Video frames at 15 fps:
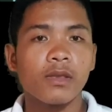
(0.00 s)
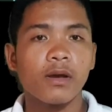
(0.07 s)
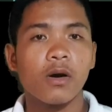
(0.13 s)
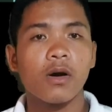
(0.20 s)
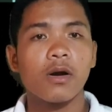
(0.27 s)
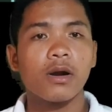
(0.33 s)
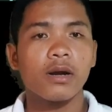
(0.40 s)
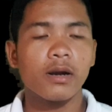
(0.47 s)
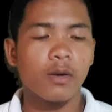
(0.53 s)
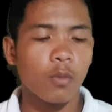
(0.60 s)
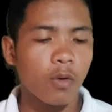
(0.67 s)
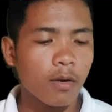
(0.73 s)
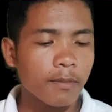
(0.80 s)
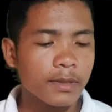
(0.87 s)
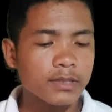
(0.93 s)
Or
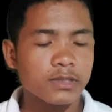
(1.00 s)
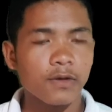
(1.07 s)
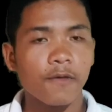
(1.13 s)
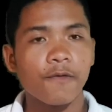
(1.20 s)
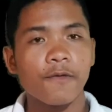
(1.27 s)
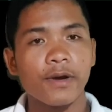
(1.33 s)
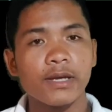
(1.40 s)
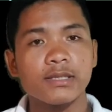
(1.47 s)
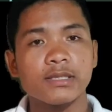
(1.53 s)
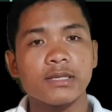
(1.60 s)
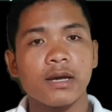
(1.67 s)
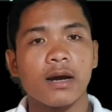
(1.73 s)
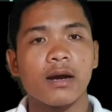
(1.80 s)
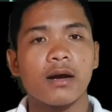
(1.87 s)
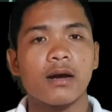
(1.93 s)
women's suffrage
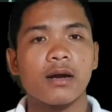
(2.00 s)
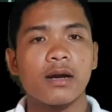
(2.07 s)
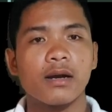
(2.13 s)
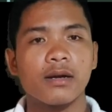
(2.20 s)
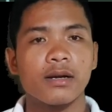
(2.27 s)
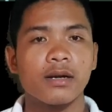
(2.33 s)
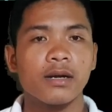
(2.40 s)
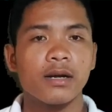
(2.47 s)
are